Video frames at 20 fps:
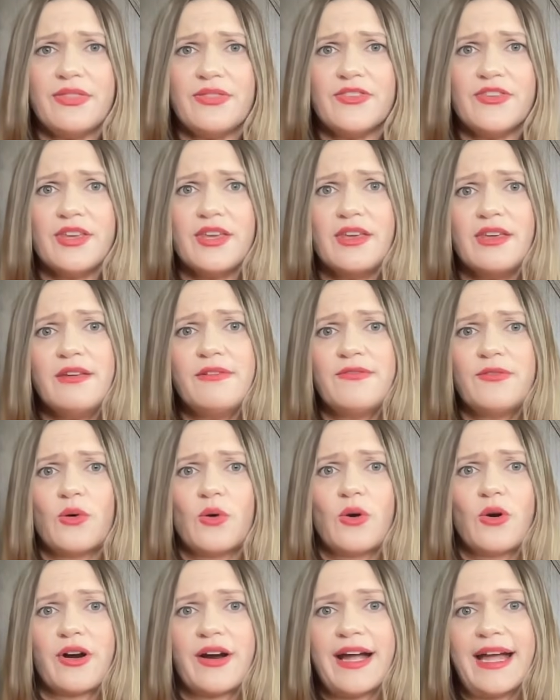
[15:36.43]

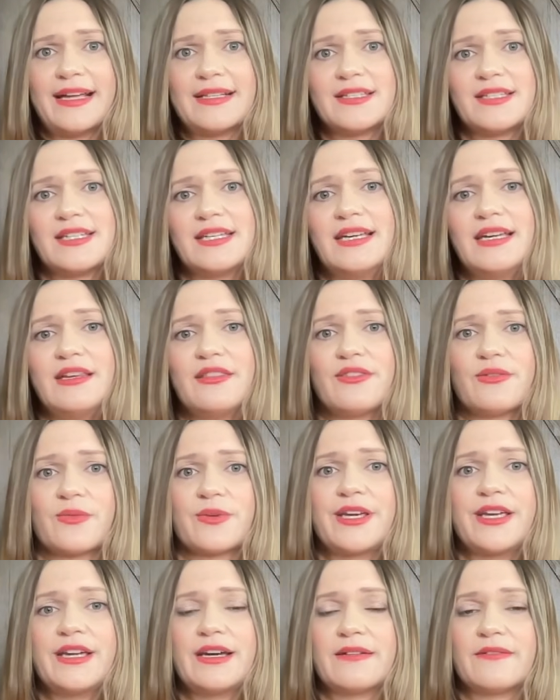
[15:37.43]
T4 and
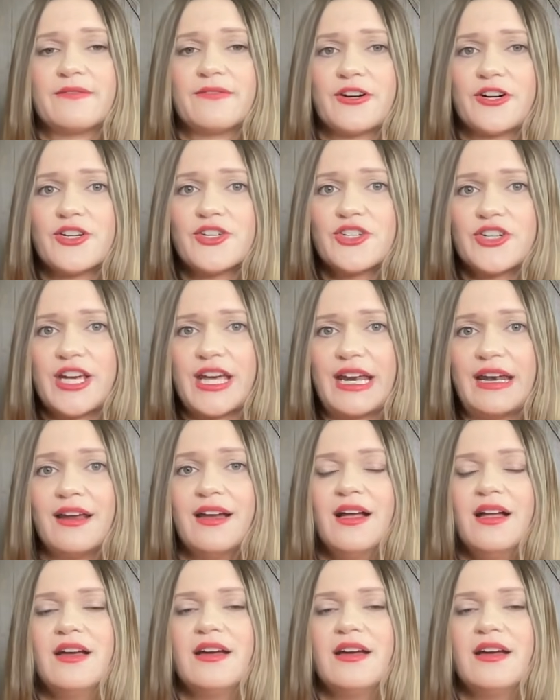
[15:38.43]
T3 conversion.